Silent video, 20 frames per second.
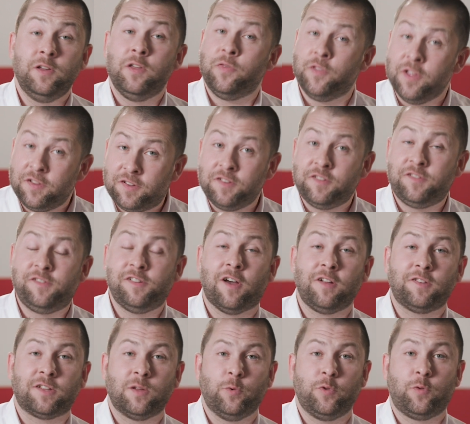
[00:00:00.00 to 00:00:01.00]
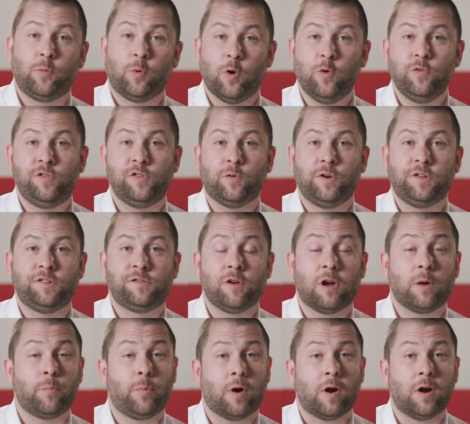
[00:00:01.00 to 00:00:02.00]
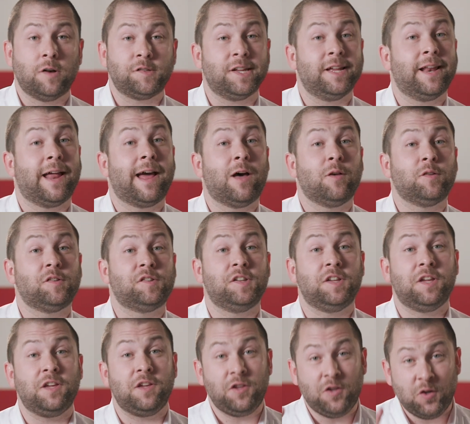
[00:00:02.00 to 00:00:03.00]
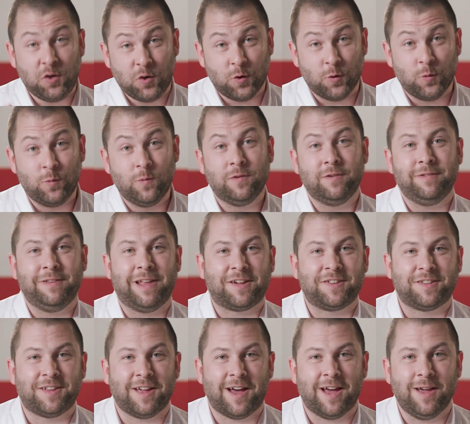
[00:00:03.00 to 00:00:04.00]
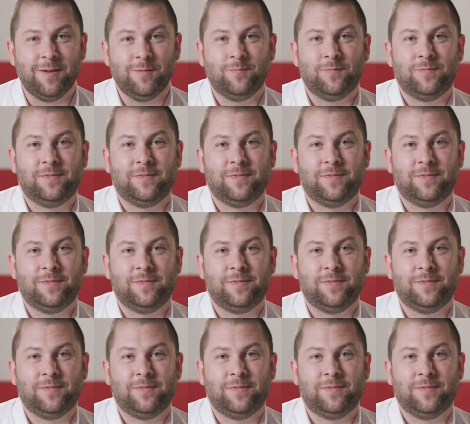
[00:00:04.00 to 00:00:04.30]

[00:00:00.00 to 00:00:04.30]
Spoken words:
This is Justin with Road Choice Truck Parts, and I'll see you next time.